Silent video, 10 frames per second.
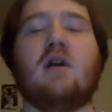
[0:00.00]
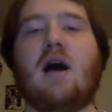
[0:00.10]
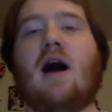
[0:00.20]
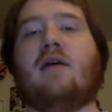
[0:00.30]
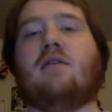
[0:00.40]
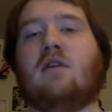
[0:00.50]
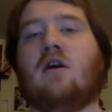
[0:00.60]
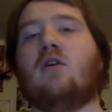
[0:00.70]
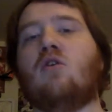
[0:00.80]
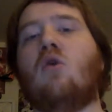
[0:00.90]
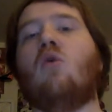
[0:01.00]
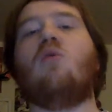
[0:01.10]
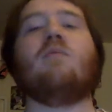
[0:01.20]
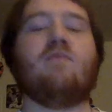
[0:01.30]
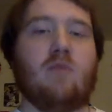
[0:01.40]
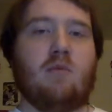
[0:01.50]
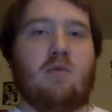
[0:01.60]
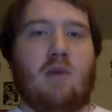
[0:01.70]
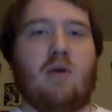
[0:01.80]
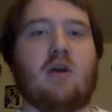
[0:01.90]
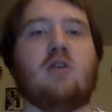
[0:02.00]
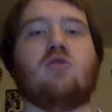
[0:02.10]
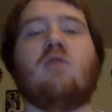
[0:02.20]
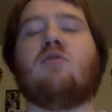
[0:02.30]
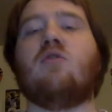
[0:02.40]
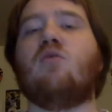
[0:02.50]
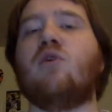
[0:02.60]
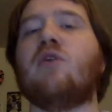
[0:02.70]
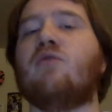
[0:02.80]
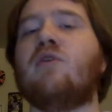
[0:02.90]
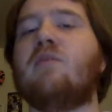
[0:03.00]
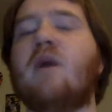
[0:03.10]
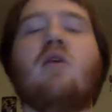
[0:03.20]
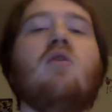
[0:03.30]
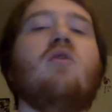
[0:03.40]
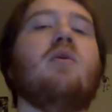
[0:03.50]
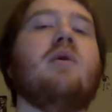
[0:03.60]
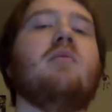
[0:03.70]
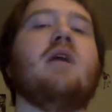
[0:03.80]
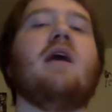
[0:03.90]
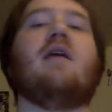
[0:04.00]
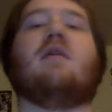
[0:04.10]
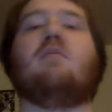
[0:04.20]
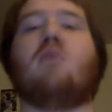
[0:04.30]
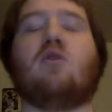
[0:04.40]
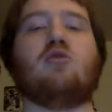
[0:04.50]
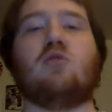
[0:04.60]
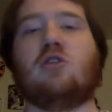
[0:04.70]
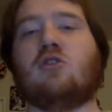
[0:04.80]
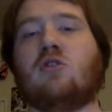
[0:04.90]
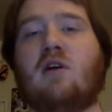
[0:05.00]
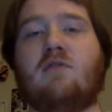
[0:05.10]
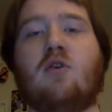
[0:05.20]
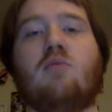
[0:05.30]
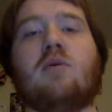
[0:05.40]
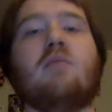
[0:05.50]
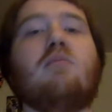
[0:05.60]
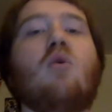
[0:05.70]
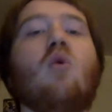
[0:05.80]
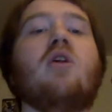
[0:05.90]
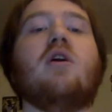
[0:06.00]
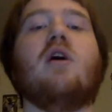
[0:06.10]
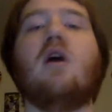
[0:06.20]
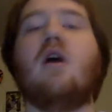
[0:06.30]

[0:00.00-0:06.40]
Got the uh, goal, the Americans off of the weird rebound goal they were able to get, and then Murch was just left open poorly